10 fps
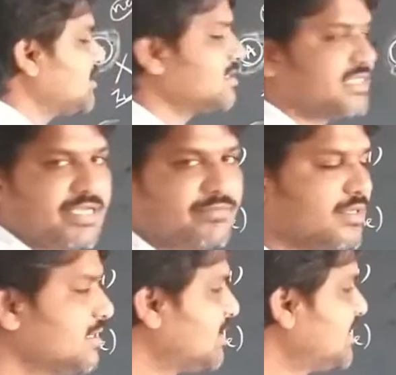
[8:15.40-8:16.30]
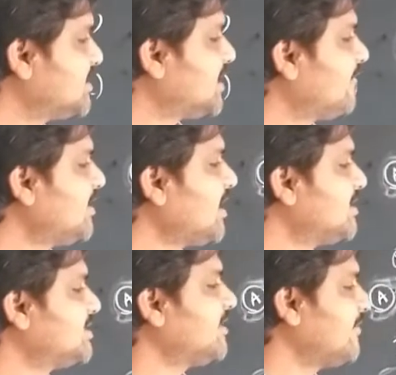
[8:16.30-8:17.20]
are same, that is 7
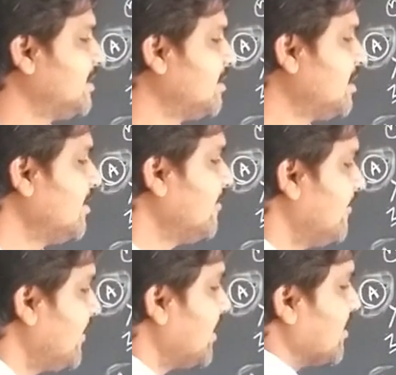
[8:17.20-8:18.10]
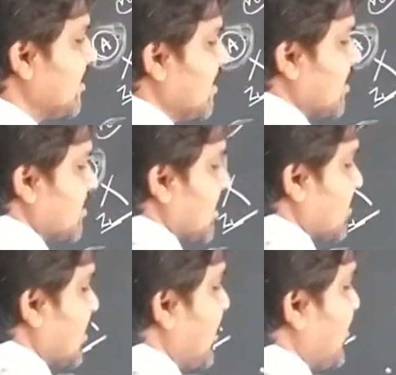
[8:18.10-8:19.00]
and 7. When the
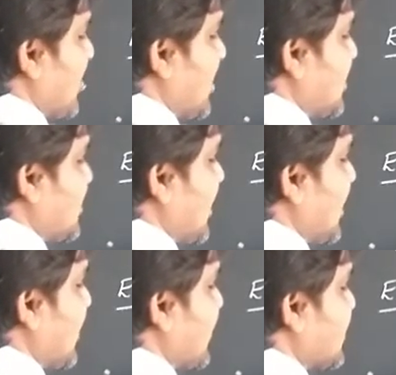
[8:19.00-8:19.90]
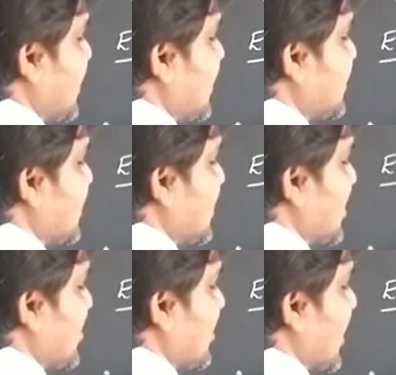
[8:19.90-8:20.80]
3 protons are present inside the
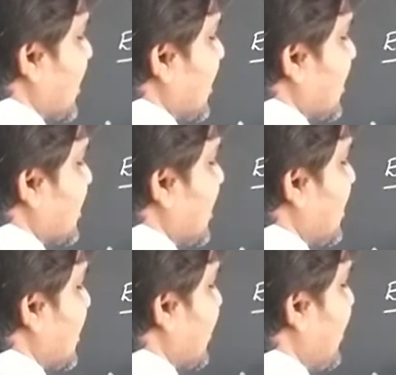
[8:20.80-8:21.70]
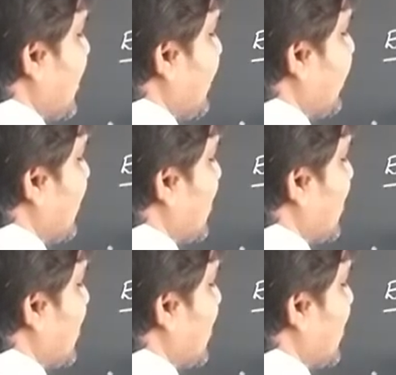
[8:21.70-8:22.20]
nuclei, then the remaining 4